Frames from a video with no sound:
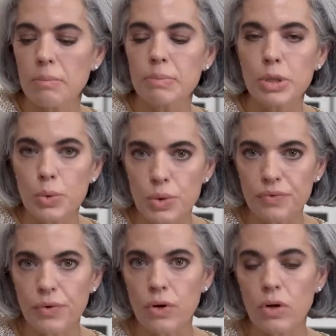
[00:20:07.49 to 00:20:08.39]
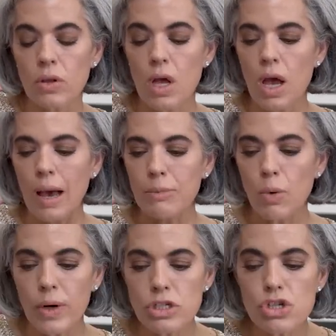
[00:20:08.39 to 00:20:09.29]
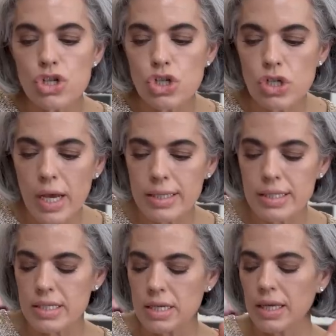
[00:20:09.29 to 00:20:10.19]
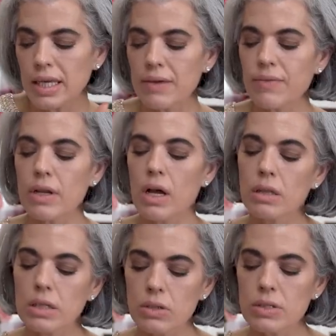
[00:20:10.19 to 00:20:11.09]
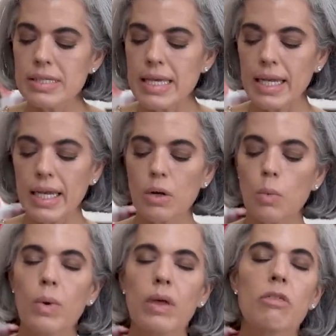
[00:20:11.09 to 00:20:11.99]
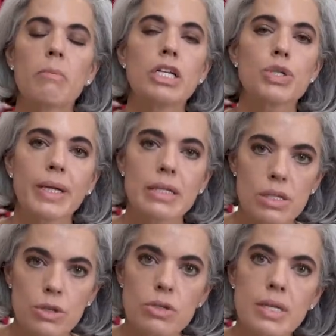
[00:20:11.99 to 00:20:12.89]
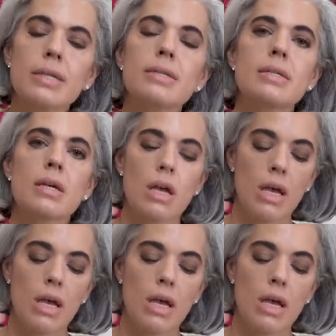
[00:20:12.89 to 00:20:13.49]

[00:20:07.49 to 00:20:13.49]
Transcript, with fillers: Beautiful. I'm going to just give it a little setting with my translucent